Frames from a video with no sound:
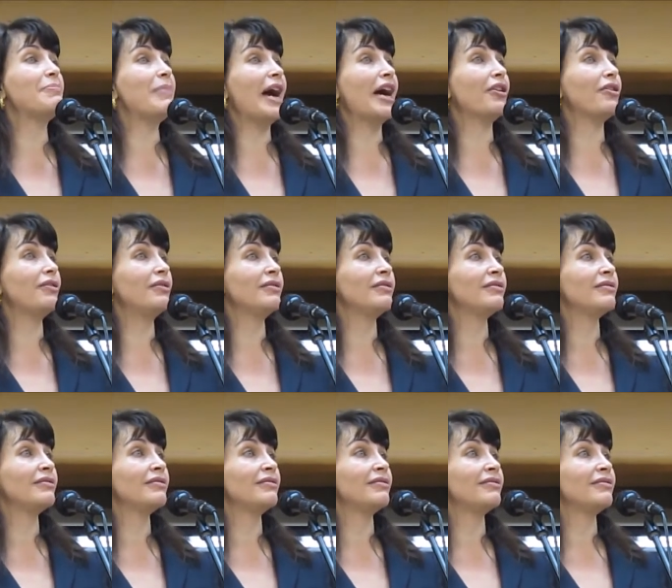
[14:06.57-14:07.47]
battle
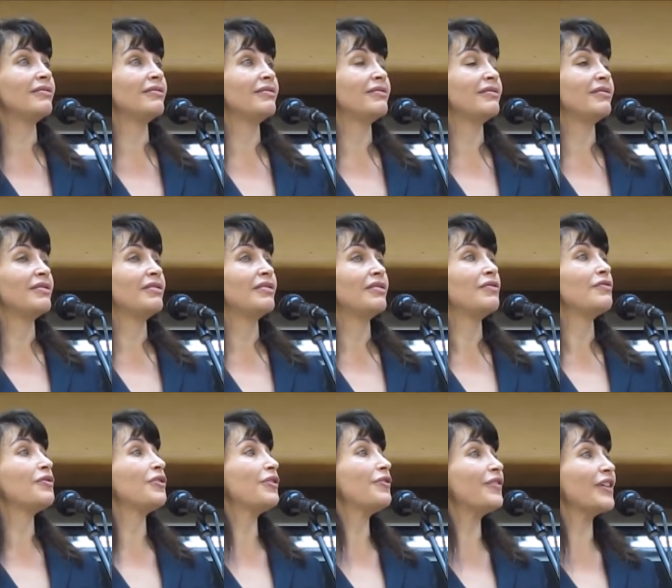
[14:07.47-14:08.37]

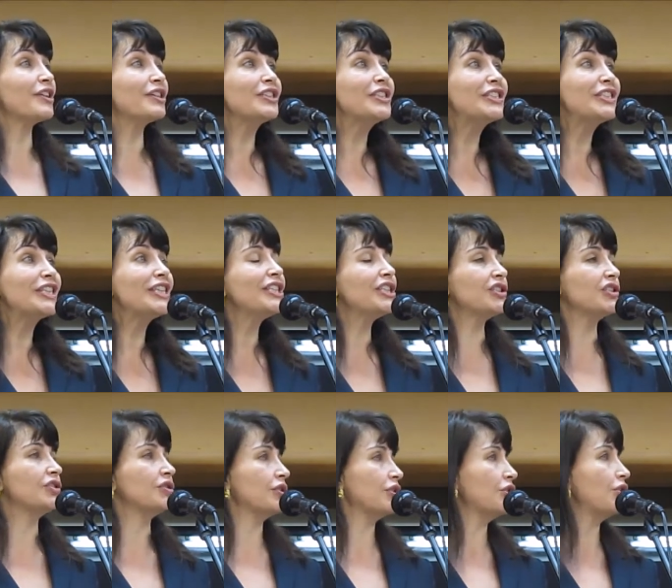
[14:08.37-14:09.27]
for a very
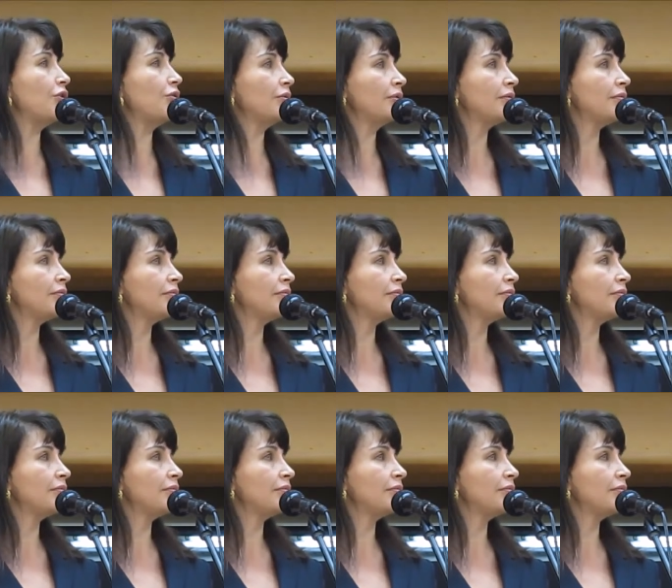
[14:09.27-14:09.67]
sinister goal.